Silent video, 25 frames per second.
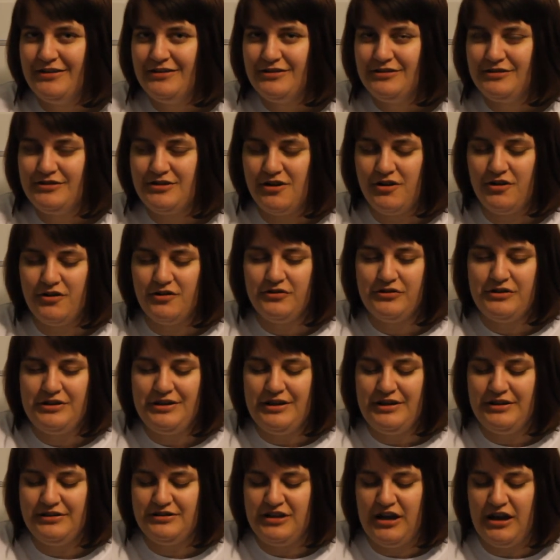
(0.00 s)
So
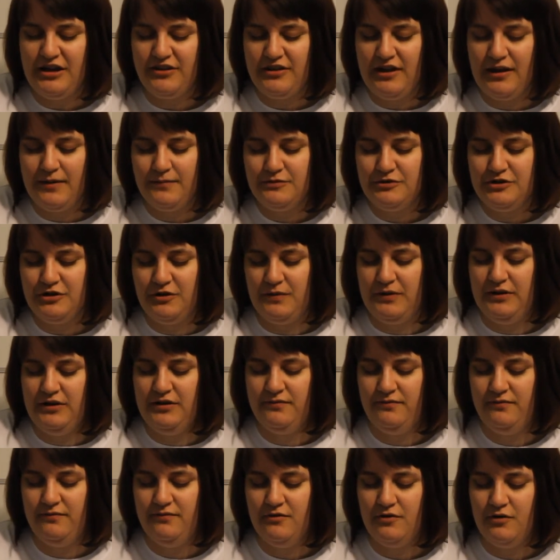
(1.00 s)
the tag that I'm doing,
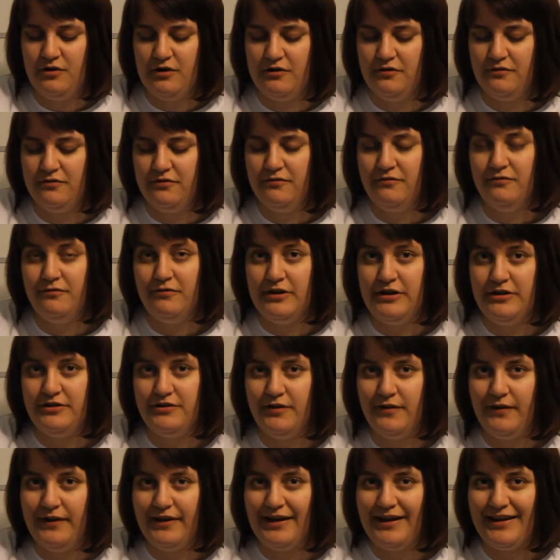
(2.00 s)
or
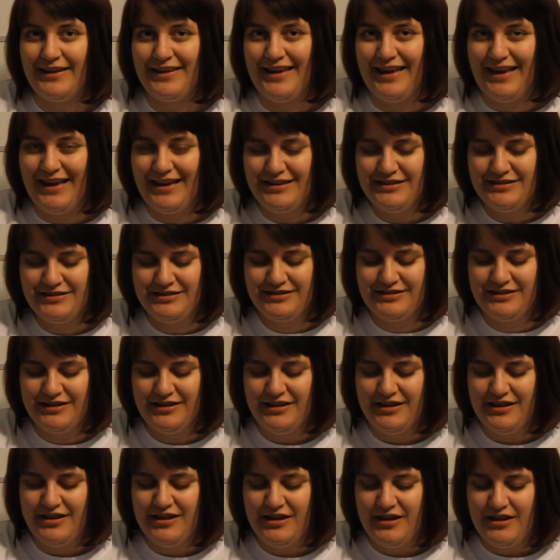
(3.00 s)
redoing I guess,
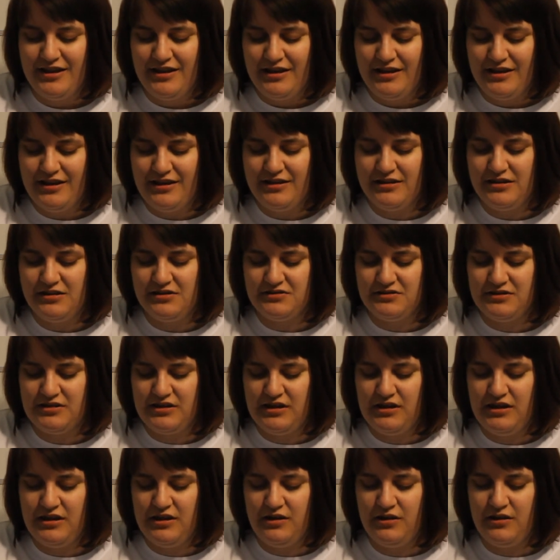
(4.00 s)
is
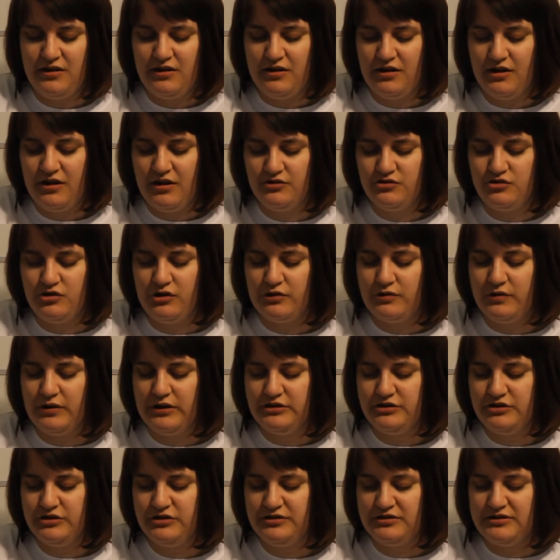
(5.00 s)
the 100
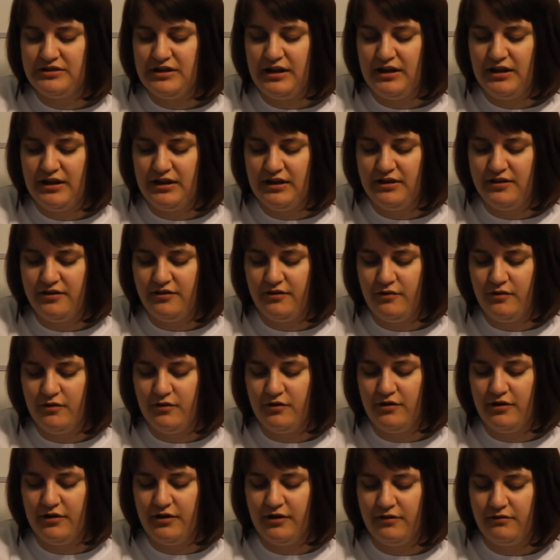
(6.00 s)
questions tag,
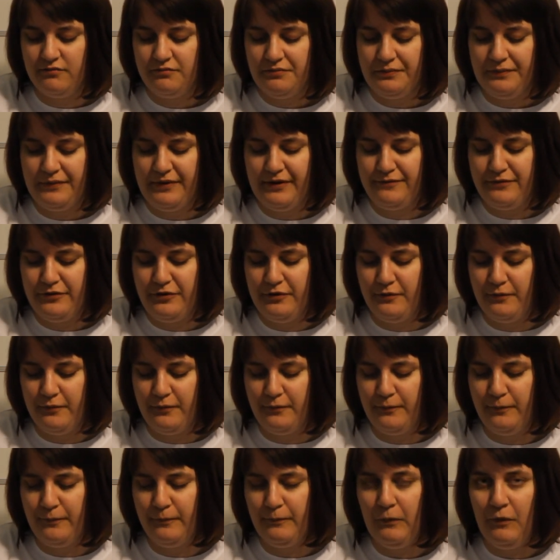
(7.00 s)
or if
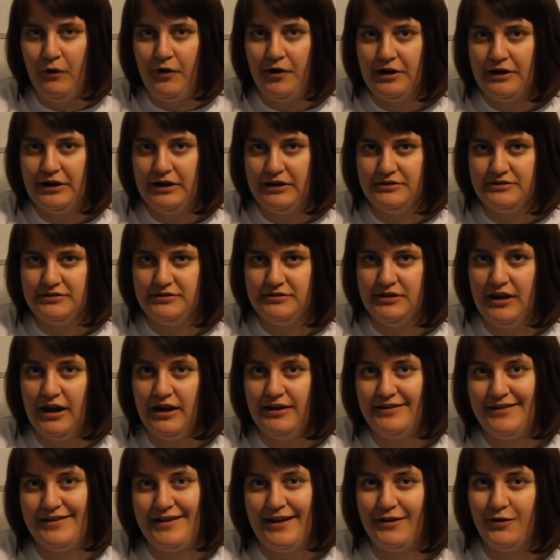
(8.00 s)
you want, it's
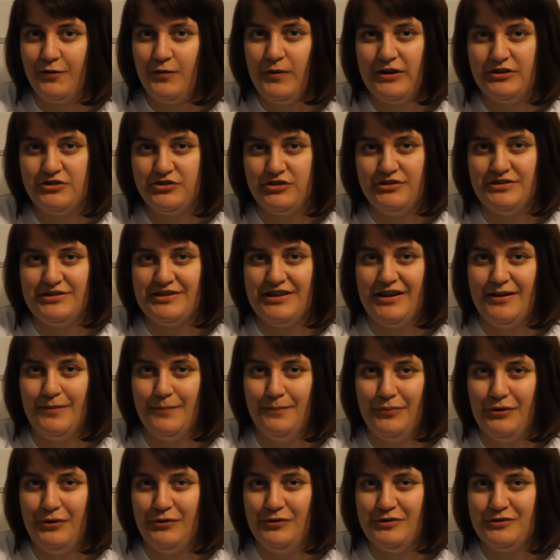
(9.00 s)
99 questions and a
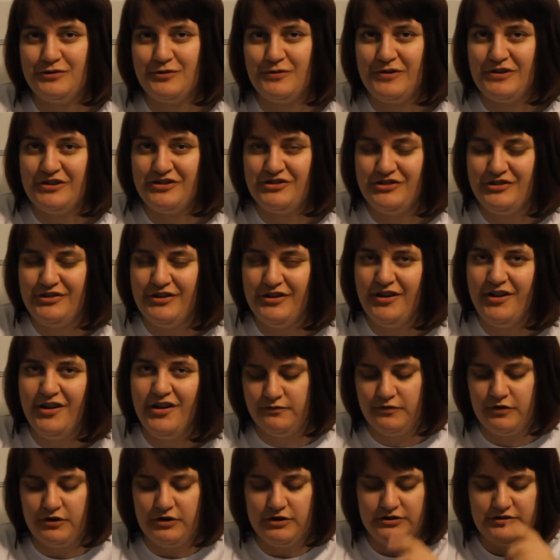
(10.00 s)
bonus question.
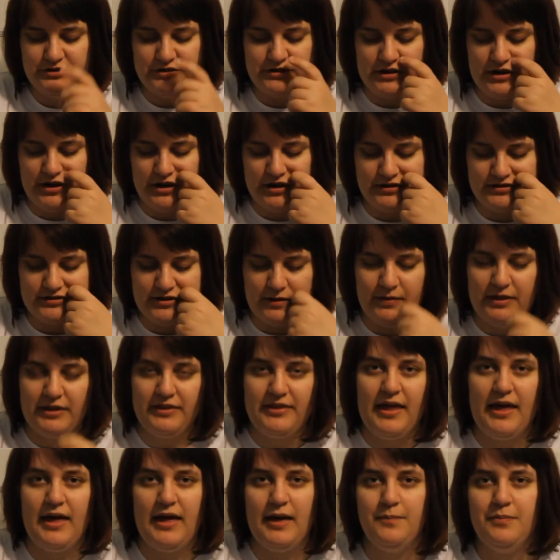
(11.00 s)
First, something
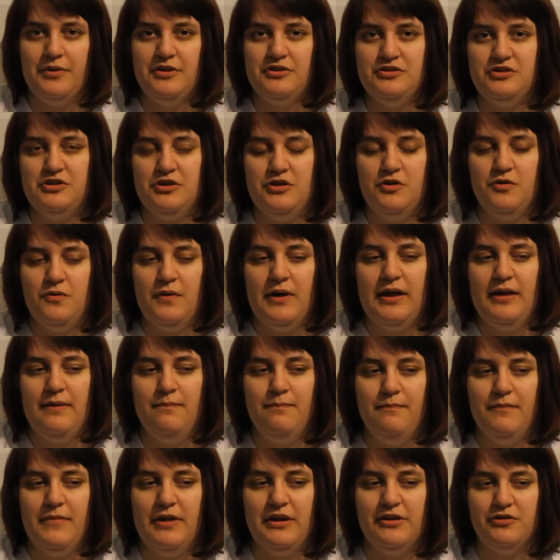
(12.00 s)
that happened to you
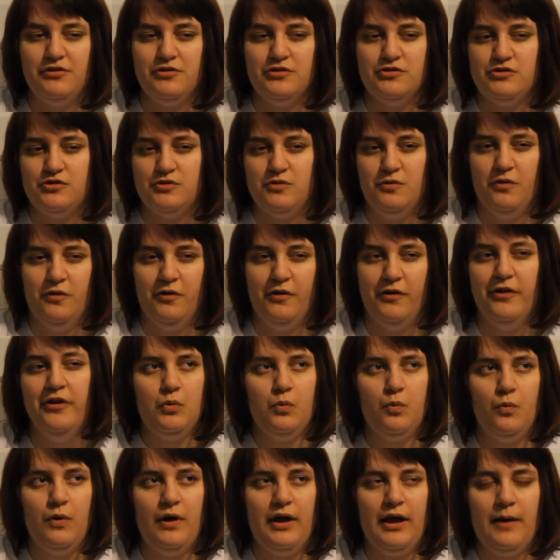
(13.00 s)
in middle school.
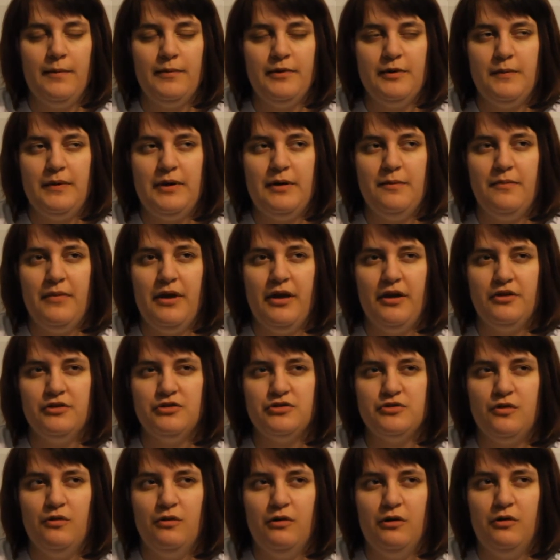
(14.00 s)
What happened to me in middle
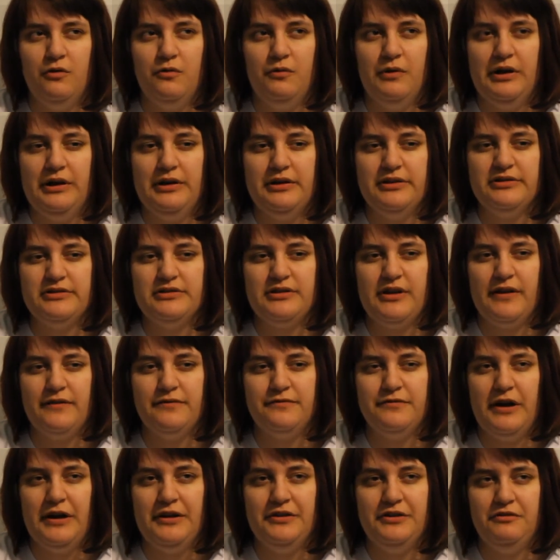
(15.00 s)
school was I
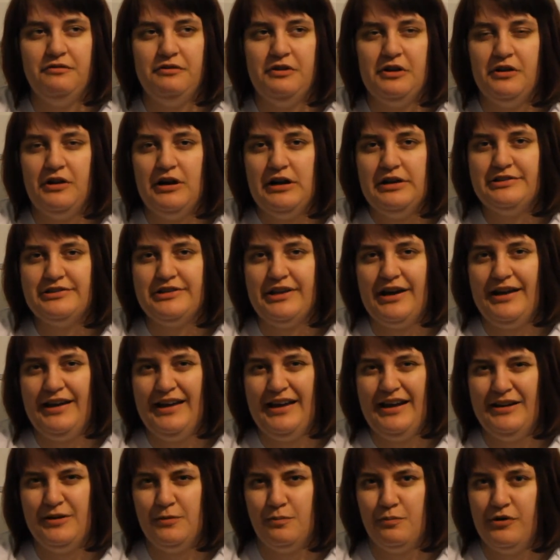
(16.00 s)
finally realized I
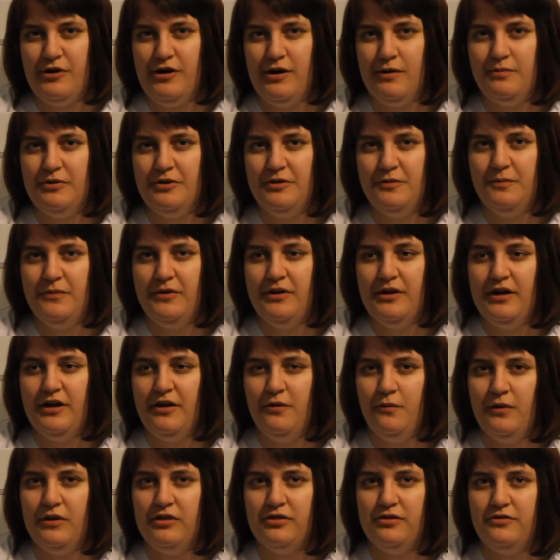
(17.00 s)
had a problem
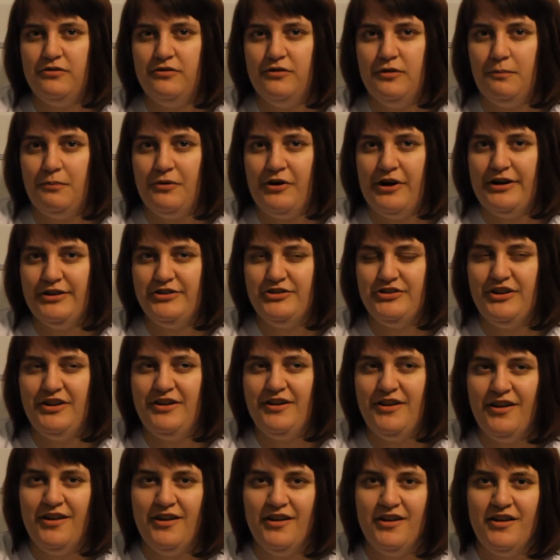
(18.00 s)
with
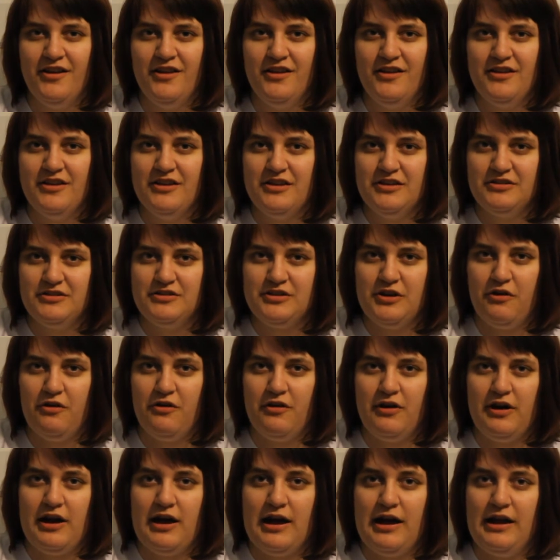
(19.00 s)
depression. So
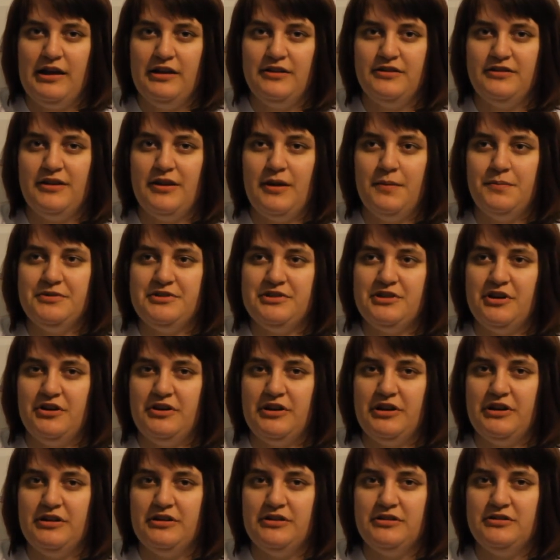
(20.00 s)
I ended up
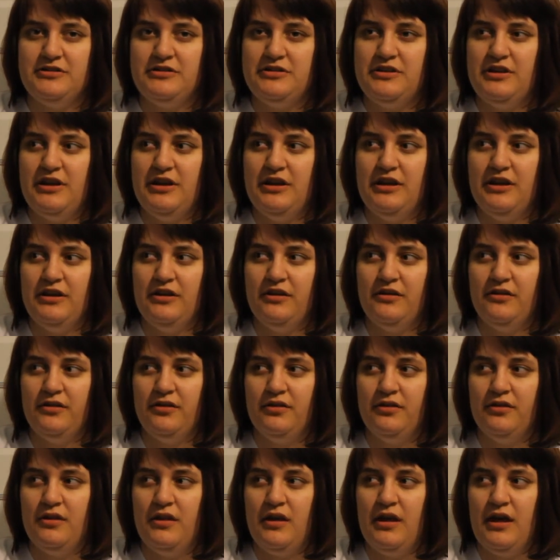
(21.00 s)

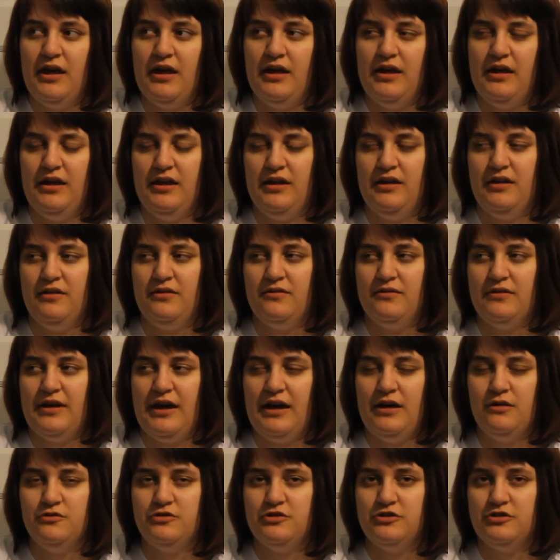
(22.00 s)
seeing a
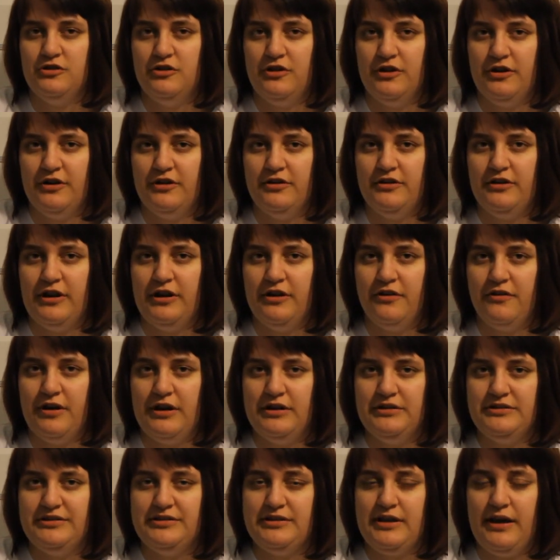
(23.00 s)
counselor in
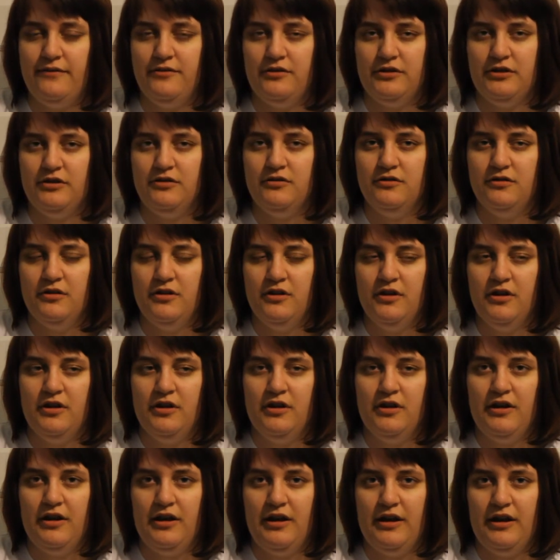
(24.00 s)
grade 7,
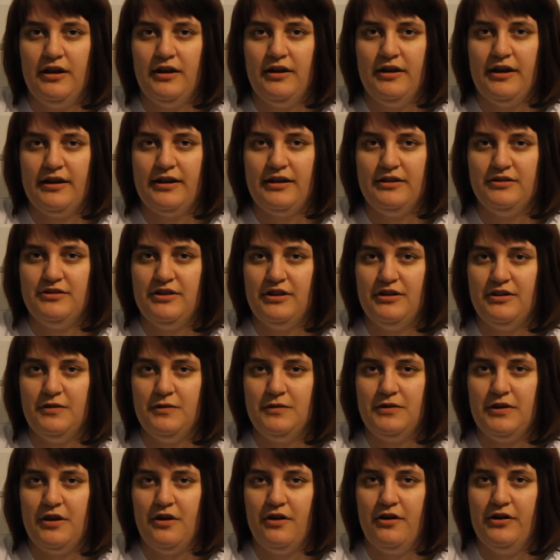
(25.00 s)
and I
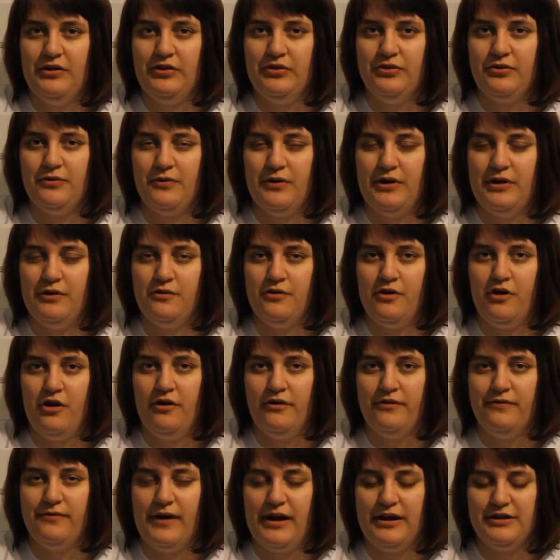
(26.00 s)
continued on throughout
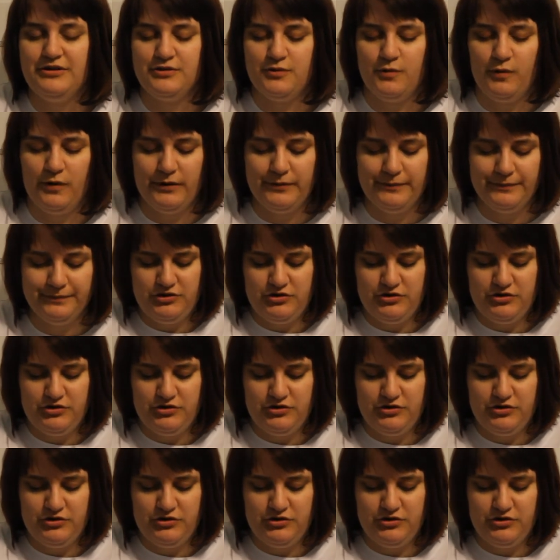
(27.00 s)
all of high school.